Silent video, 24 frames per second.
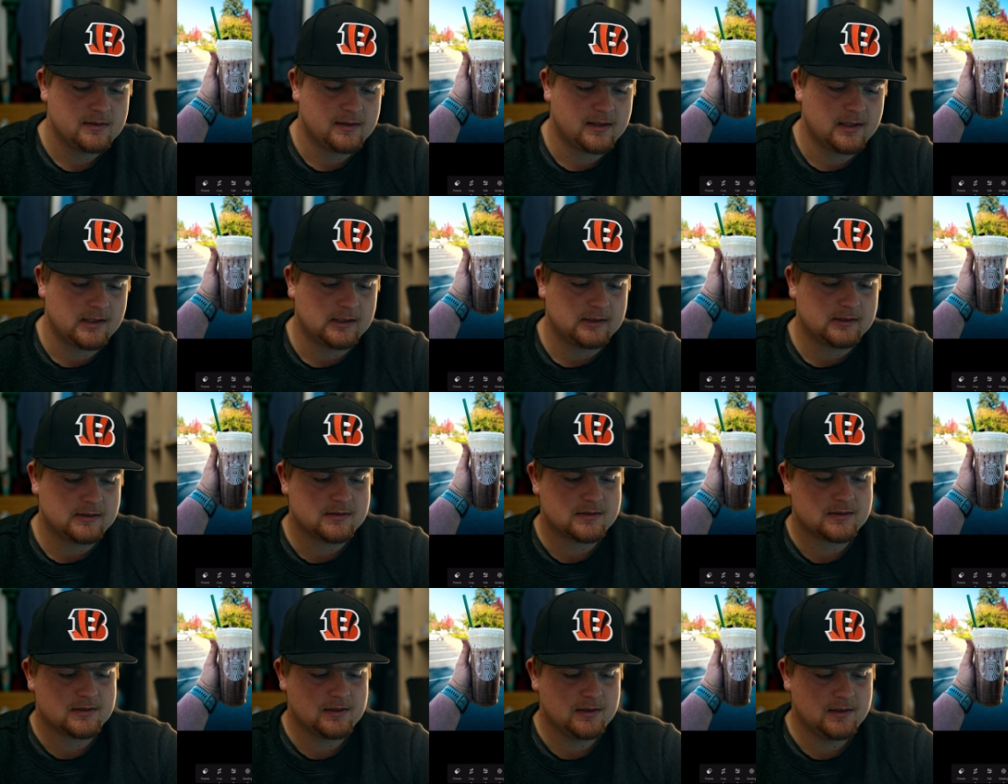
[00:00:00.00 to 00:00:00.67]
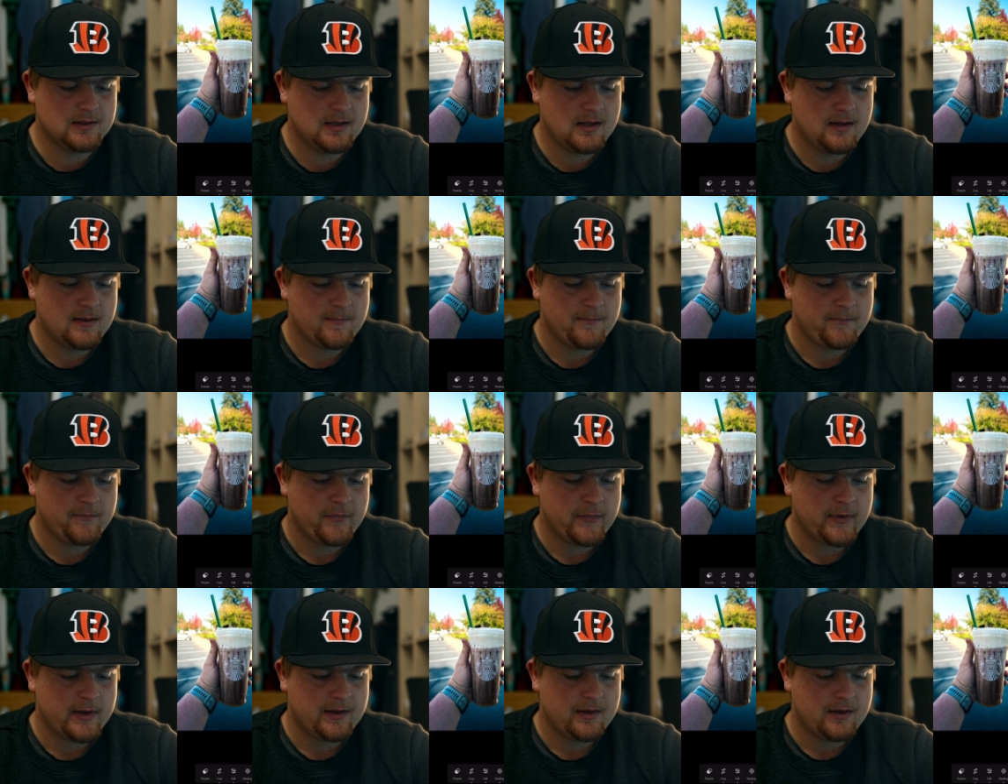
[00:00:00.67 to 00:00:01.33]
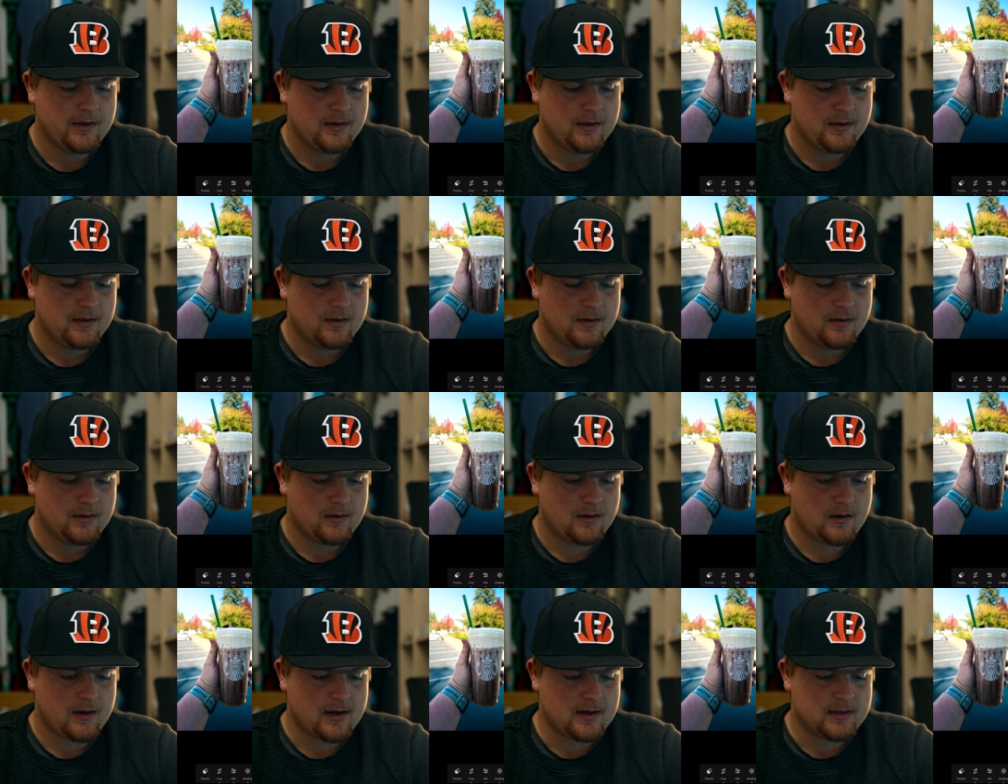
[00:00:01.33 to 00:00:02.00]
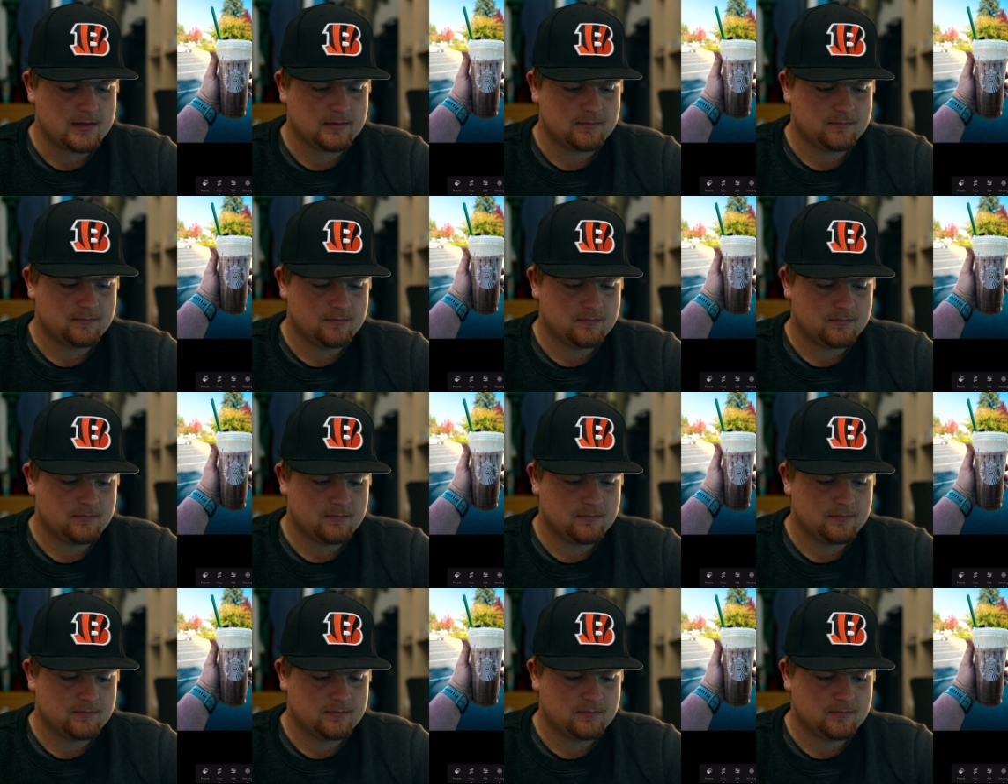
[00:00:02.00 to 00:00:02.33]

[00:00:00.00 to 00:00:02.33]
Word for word: That looks good. All right.